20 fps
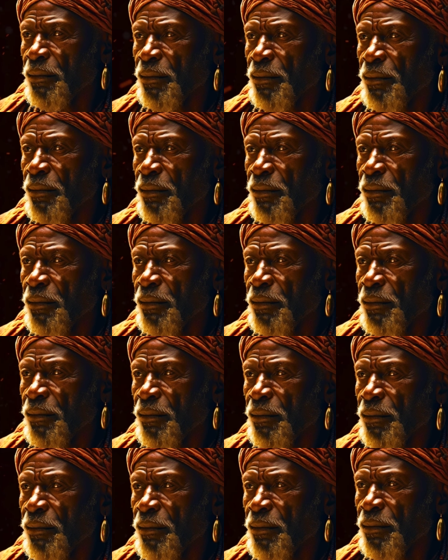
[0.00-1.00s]

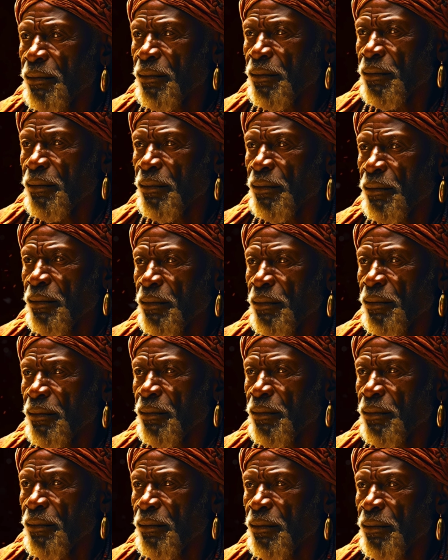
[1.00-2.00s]

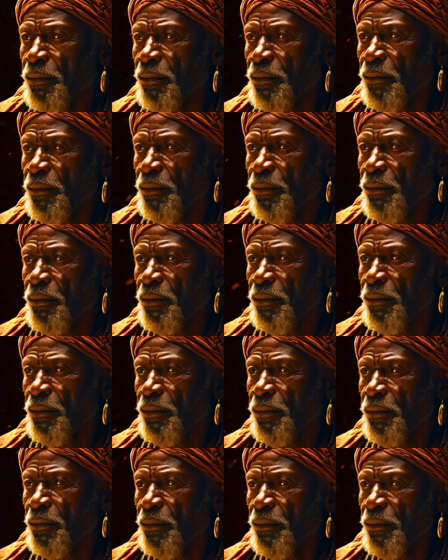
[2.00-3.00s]

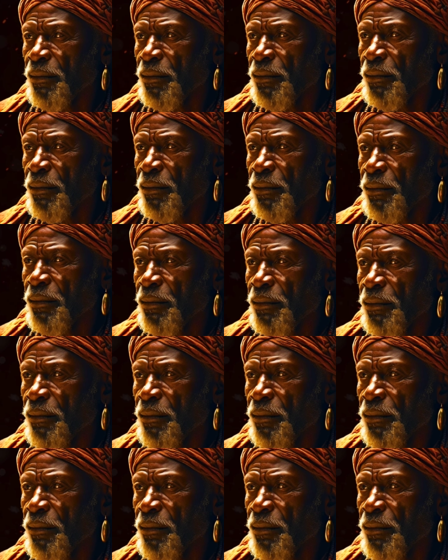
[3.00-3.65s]
Nothing is said.